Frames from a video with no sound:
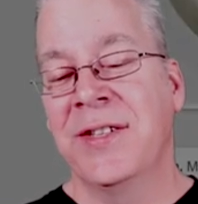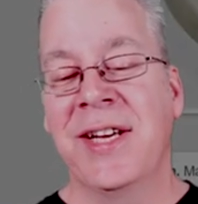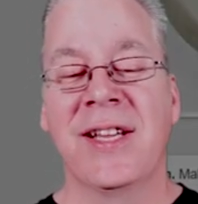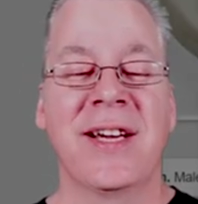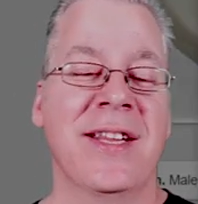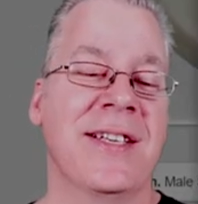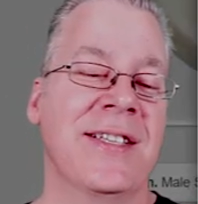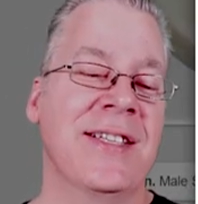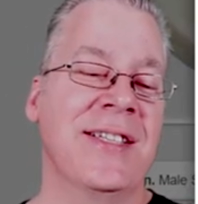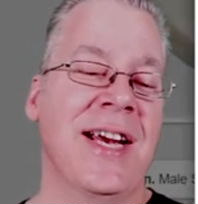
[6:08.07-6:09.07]
So take a look at
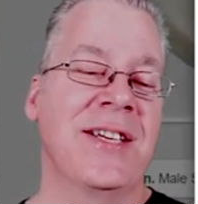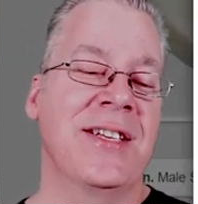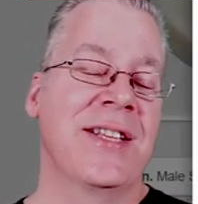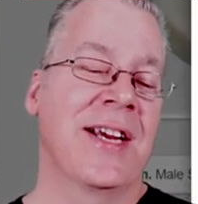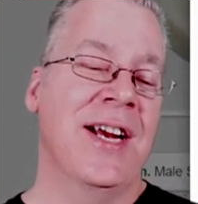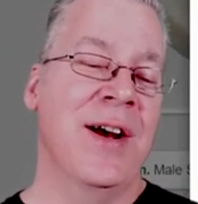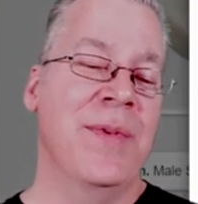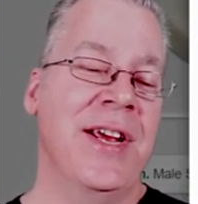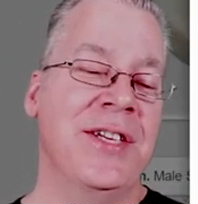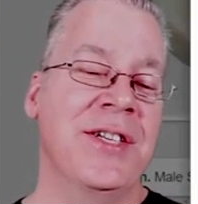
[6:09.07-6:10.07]
this. This is actually the
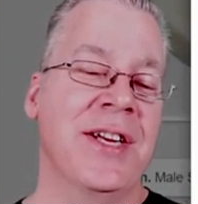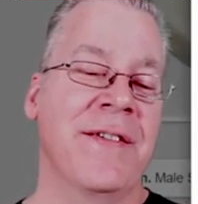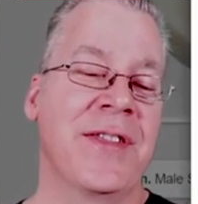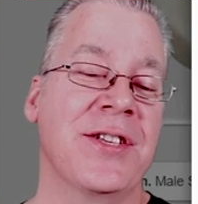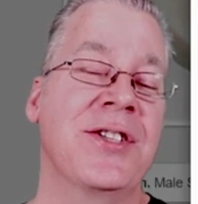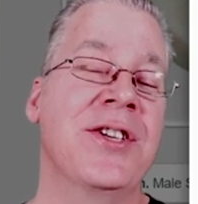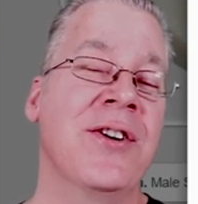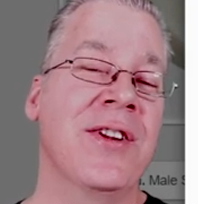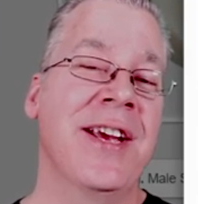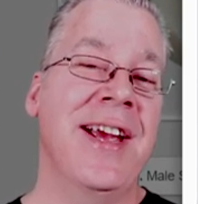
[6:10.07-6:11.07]
combination of the
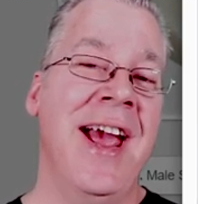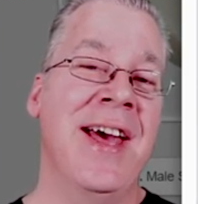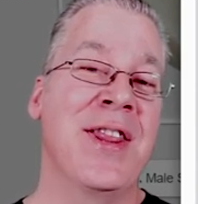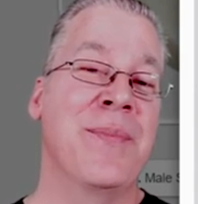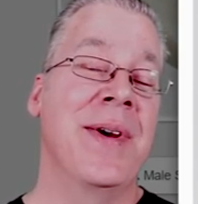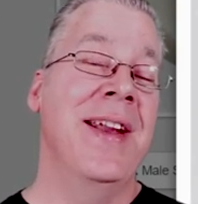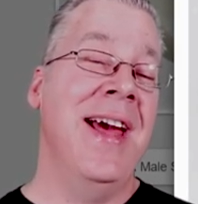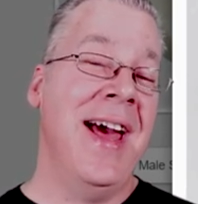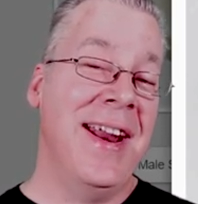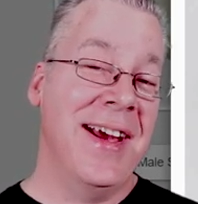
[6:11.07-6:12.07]
Sterling and the
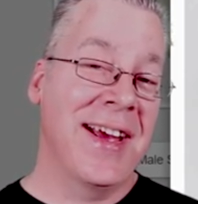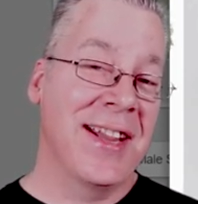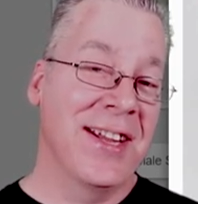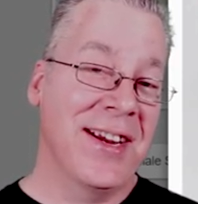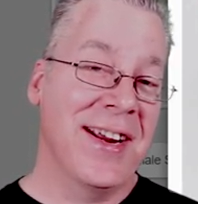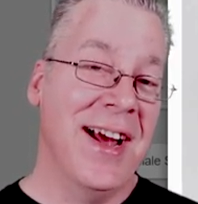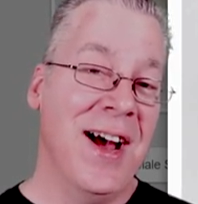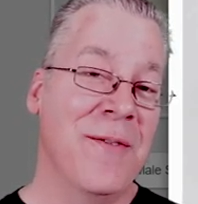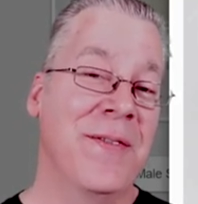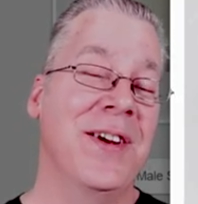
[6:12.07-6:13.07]
banana. And look at
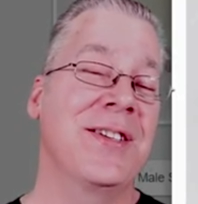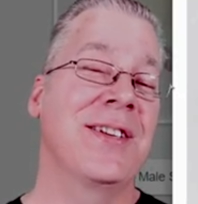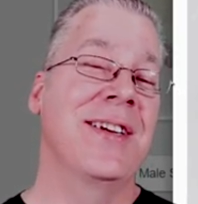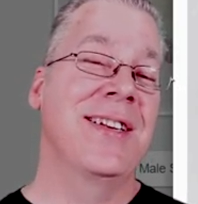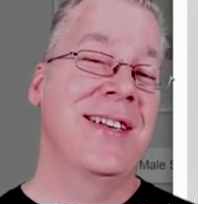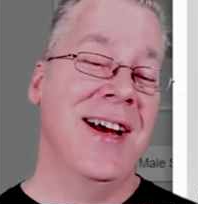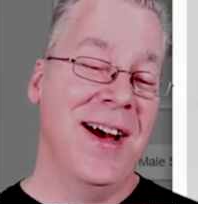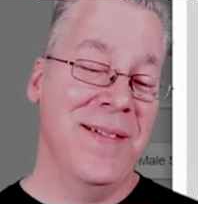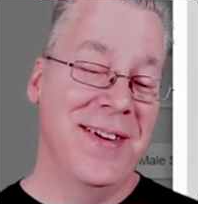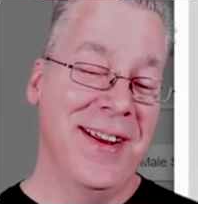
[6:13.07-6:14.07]
how visually
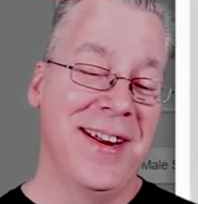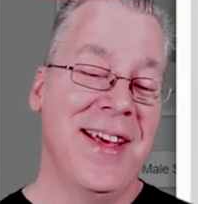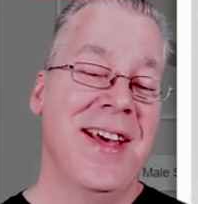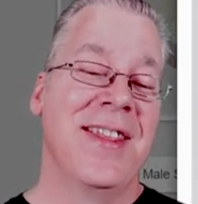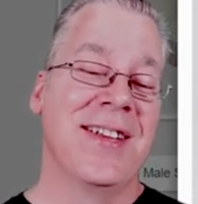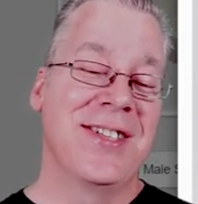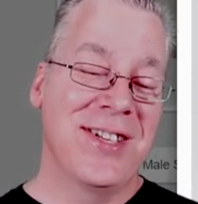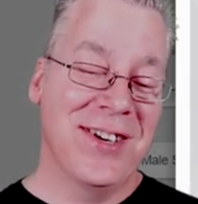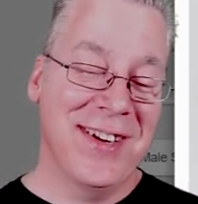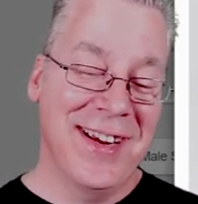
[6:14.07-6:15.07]
dominant the
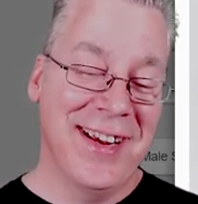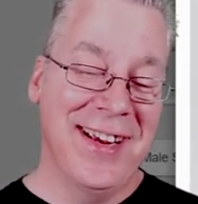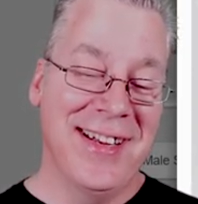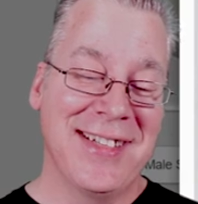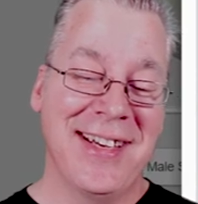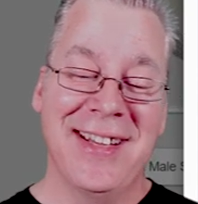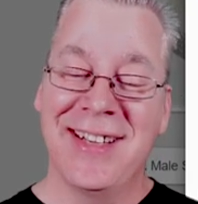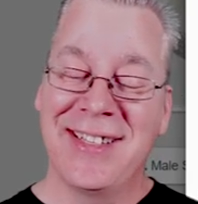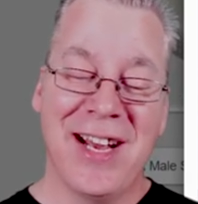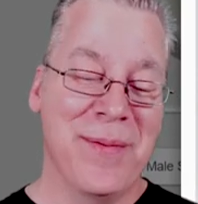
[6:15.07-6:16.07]
Sterling is in
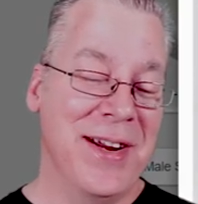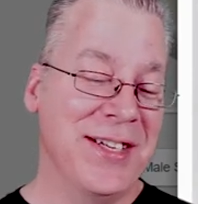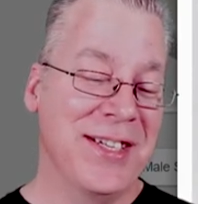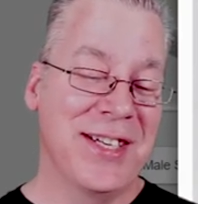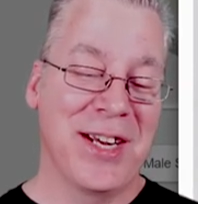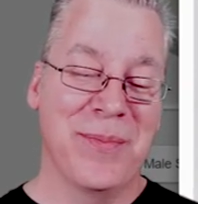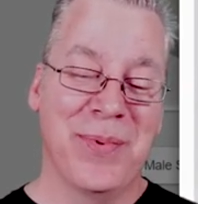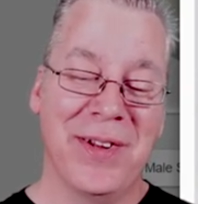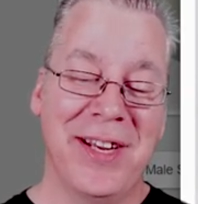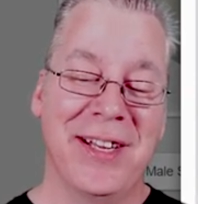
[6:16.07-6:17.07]
this combination to
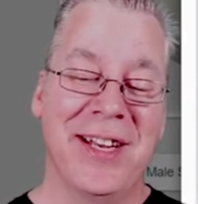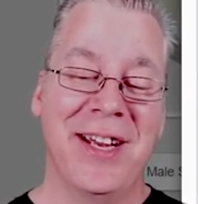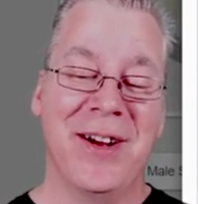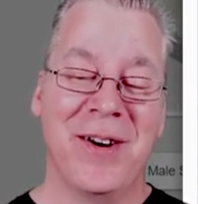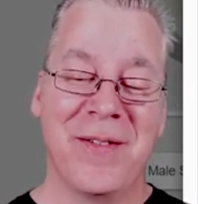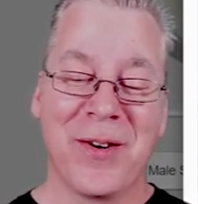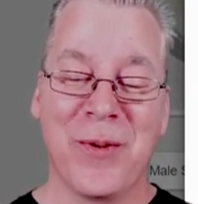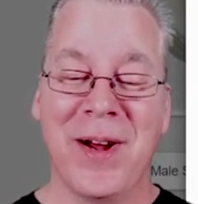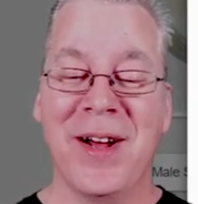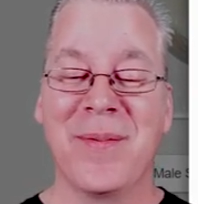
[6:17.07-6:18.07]
completely
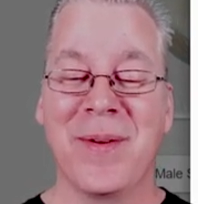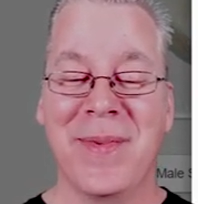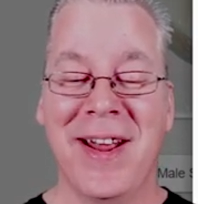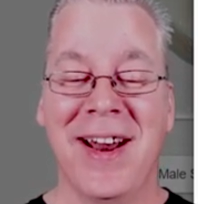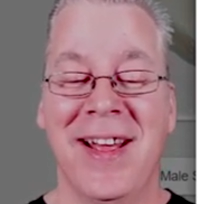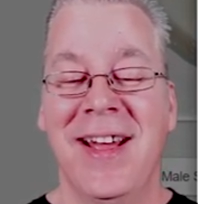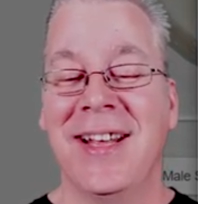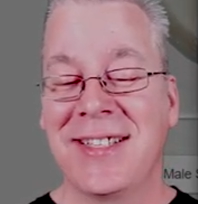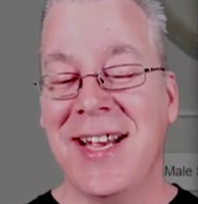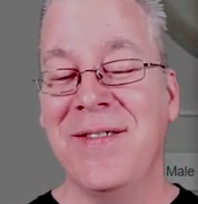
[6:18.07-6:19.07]
overwhelm the banana. And
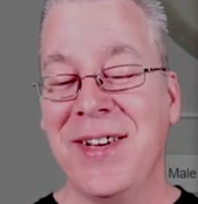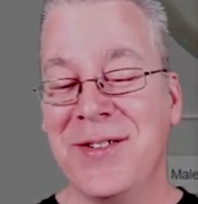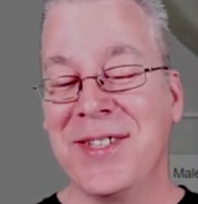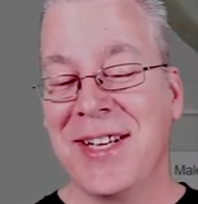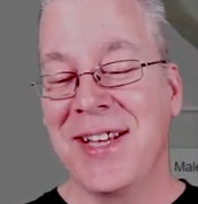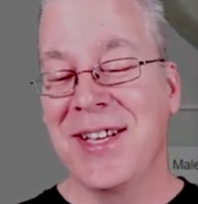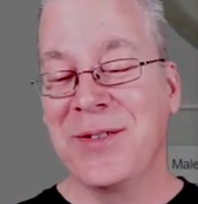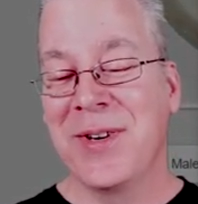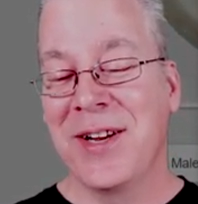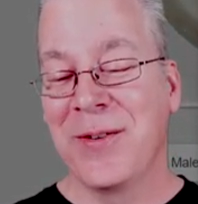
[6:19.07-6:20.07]
it's kind of interesting on
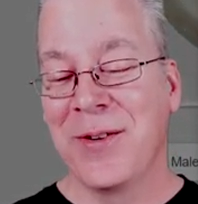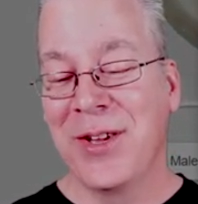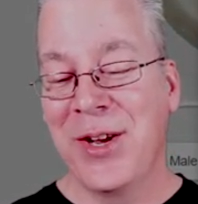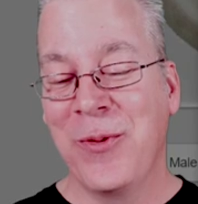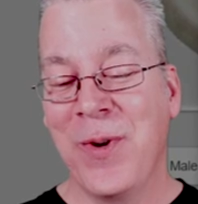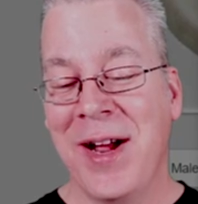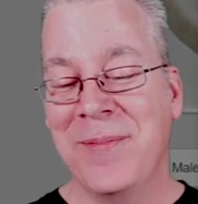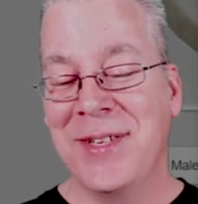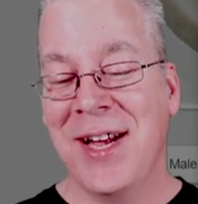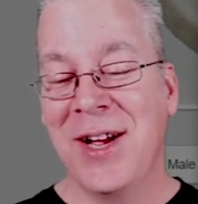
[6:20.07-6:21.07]
this one. It really
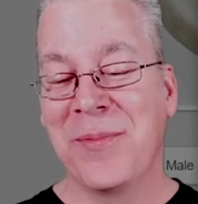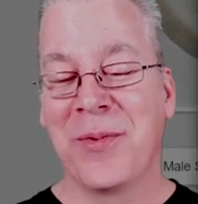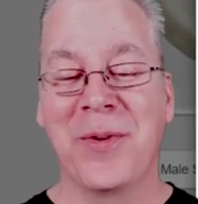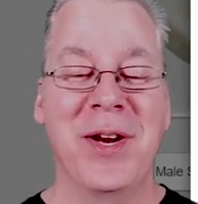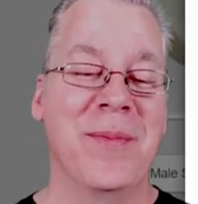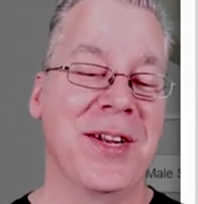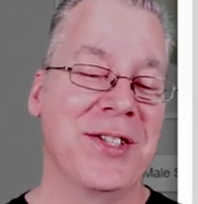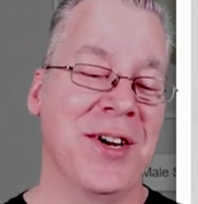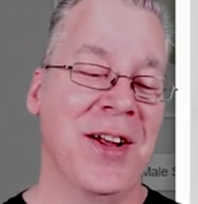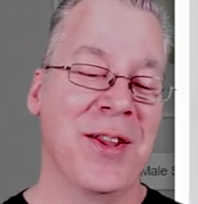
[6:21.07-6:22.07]
wiped out pretty
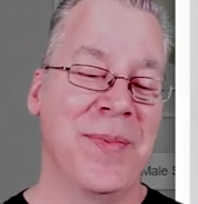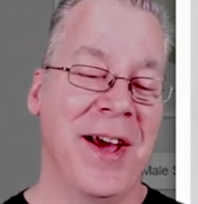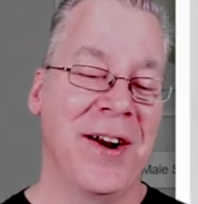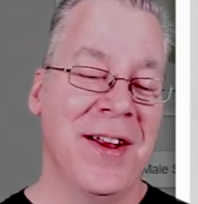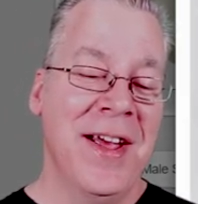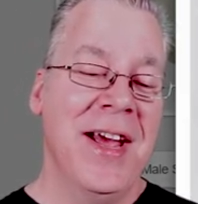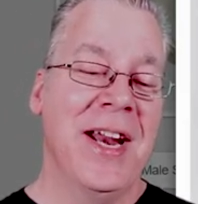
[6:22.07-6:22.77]
much all the pattern.